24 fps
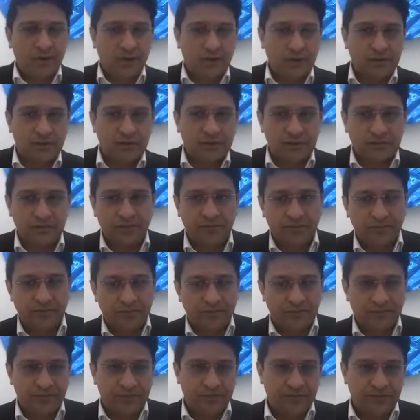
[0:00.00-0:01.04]

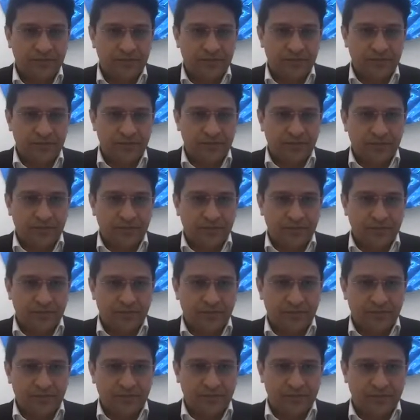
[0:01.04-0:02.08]

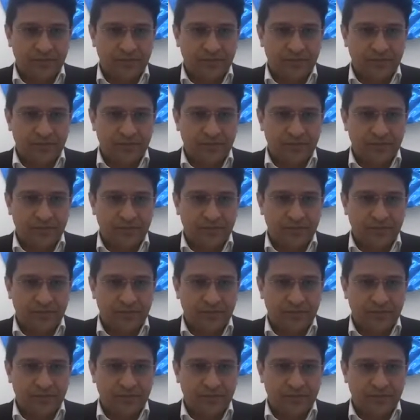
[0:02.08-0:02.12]
(not speaking)